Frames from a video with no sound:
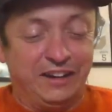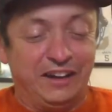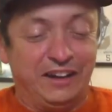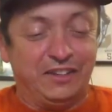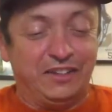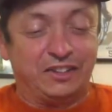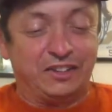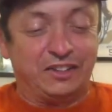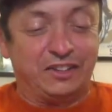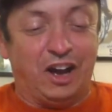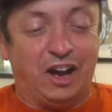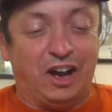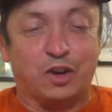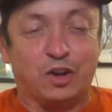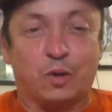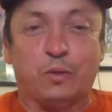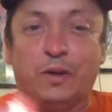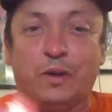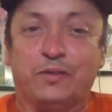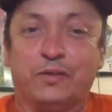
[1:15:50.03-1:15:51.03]
Another
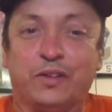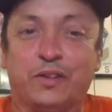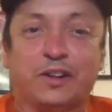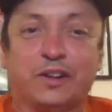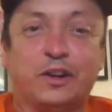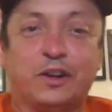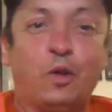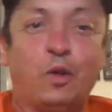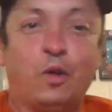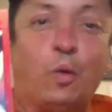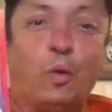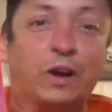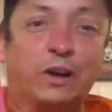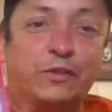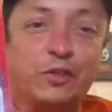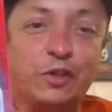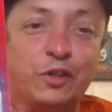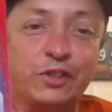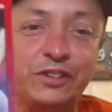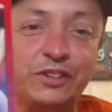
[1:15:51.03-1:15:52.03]
Dodger with a
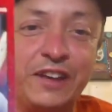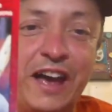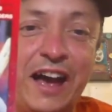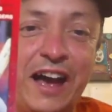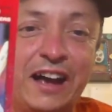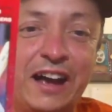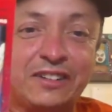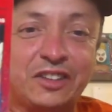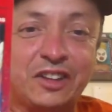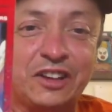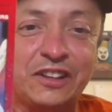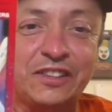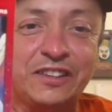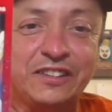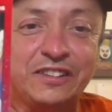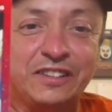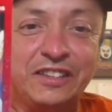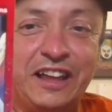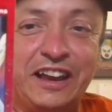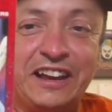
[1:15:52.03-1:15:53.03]
wonderful stash. Look
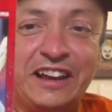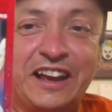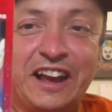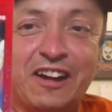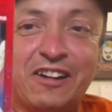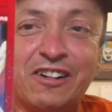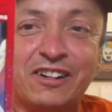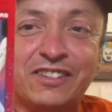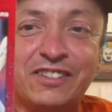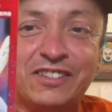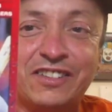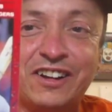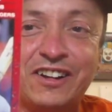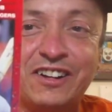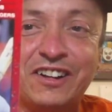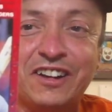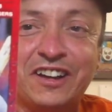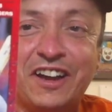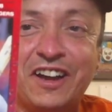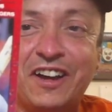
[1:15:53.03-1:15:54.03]
at this, Lenny Harris.
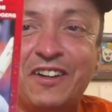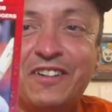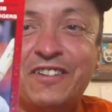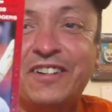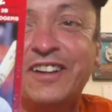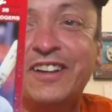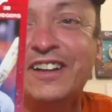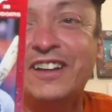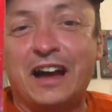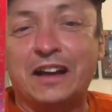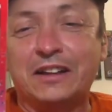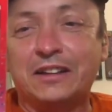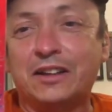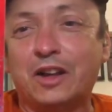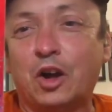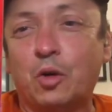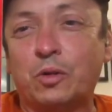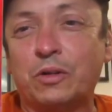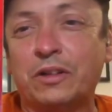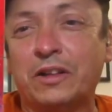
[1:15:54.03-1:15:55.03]
There you go.
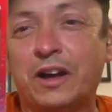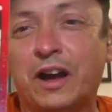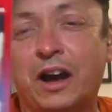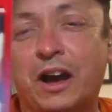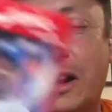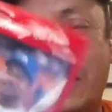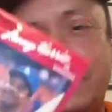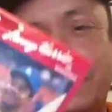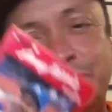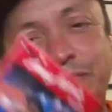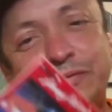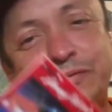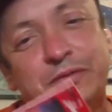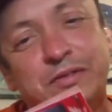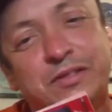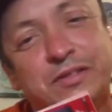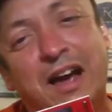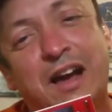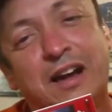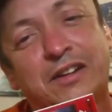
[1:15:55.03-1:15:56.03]
Not no. Uh,
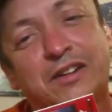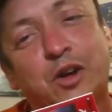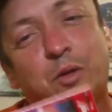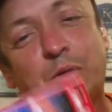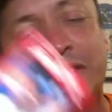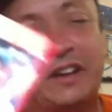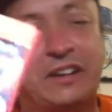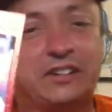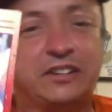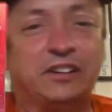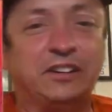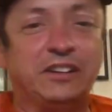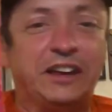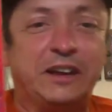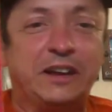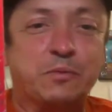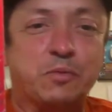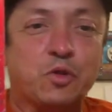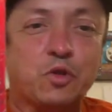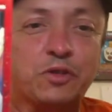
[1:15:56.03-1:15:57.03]
yeah, no relation
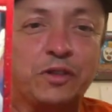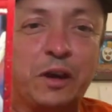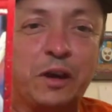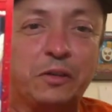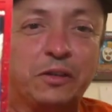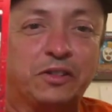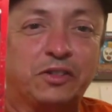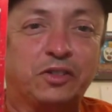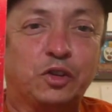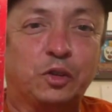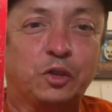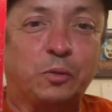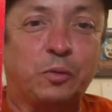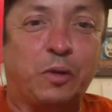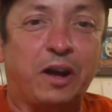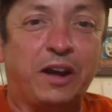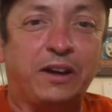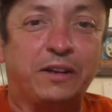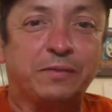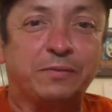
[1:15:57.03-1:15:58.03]
to Lenny Bruce. I would
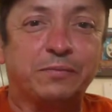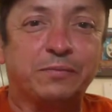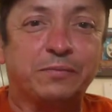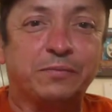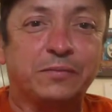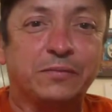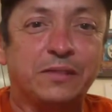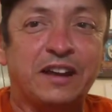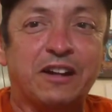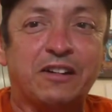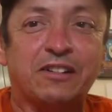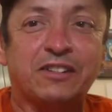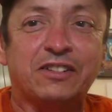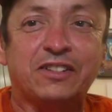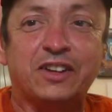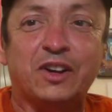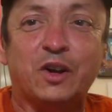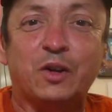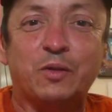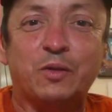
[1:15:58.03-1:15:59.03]
assume, right? many
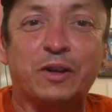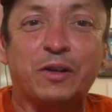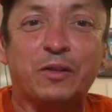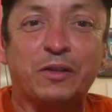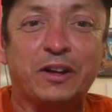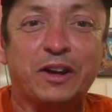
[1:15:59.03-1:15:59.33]
here.